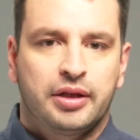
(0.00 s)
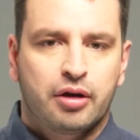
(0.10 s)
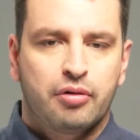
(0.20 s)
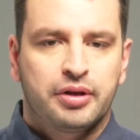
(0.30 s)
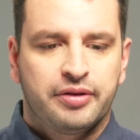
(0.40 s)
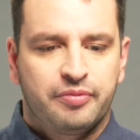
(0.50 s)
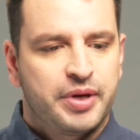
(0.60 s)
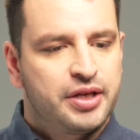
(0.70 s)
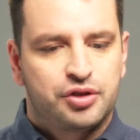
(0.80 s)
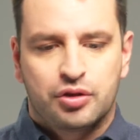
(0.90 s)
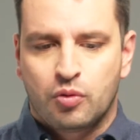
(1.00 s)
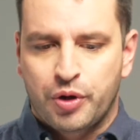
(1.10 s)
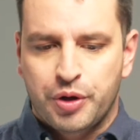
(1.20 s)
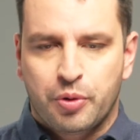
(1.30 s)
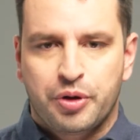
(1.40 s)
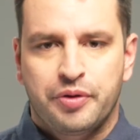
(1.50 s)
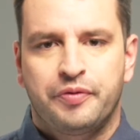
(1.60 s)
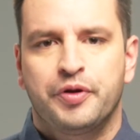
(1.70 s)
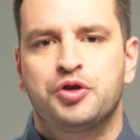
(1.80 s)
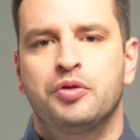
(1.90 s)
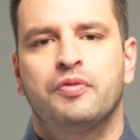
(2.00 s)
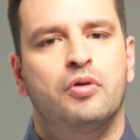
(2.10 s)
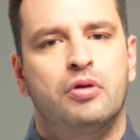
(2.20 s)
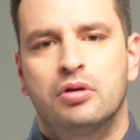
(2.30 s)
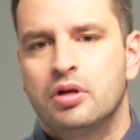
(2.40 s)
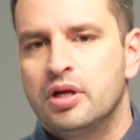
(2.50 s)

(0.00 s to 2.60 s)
Decorative means when you want to refinish your floor,